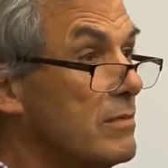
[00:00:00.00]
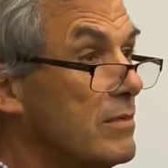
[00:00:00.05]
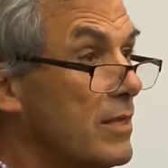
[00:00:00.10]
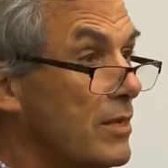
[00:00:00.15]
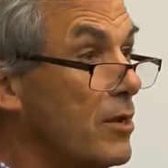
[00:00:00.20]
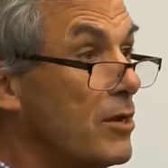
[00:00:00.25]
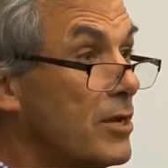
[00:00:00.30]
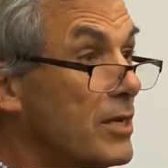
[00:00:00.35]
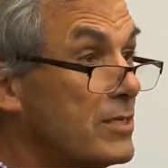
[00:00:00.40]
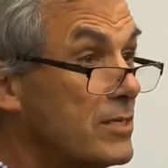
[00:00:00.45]

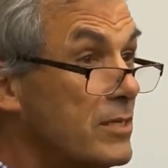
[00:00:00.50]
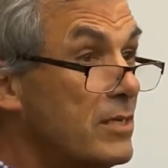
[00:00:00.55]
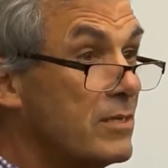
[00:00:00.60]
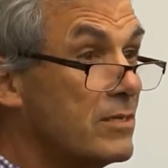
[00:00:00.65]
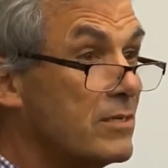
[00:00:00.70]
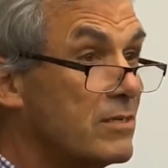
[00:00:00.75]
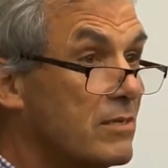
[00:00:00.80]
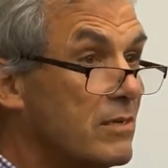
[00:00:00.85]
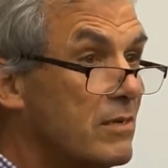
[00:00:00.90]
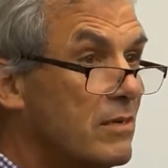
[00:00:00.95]
they don't
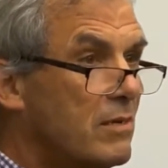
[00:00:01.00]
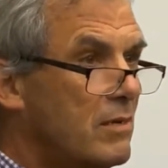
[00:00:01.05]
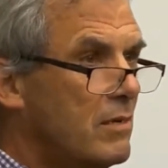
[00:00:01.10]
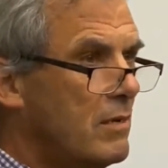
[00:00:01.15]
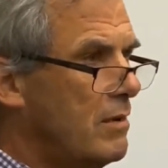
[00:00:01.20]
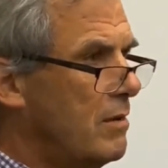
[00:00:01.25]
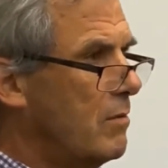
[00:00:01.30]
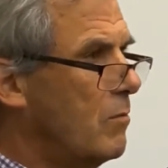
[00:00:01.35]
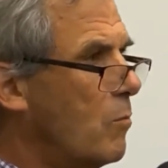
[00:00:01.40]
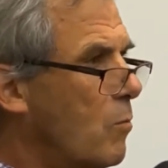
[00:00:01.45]
exist.
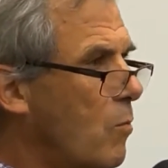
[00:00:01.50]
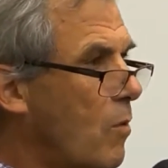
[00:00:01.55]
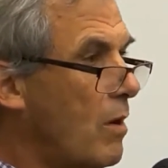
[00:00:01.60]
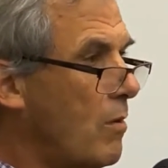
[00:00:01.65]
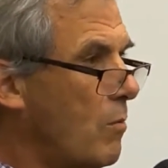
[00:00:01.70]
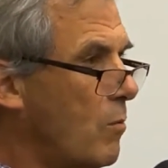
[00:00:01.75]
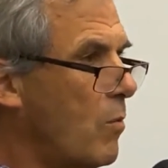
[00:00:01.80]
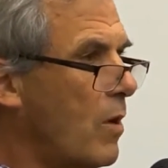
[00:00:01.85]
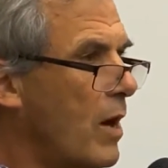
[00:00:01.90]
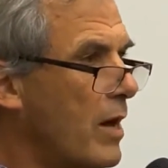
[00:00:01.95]

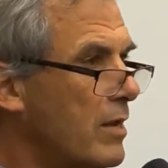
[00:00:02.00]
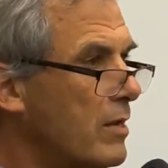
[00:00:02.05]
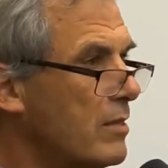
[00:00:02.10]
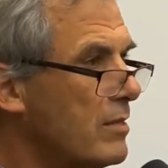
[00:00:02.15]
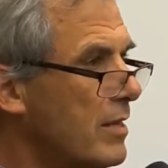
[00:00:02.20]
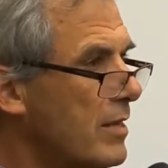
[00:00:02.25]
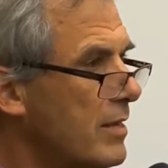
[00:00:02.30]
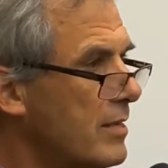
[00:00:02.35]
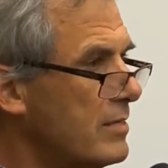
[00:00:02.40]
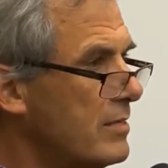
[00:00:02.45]
Why
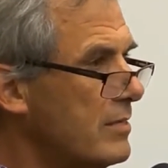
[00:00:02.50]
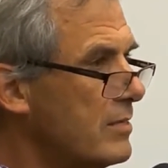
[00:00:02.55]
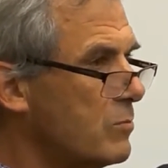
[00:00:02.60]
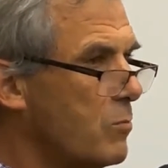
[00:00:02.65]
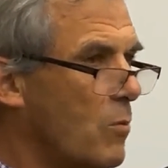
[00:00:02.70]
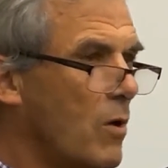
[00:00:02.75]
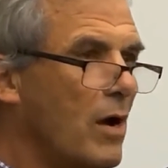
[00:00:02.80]
don't they exist?